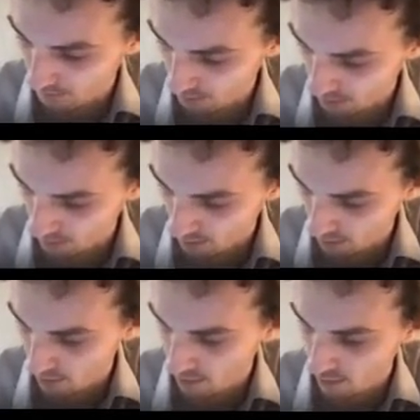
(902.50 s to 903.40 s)
So.
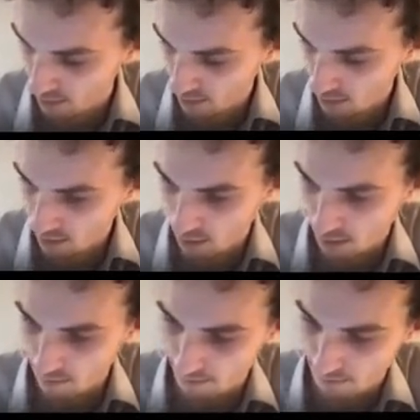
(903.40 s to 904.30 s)

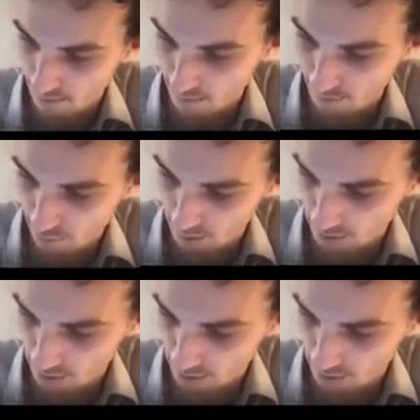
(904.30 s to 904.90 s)
Um, before we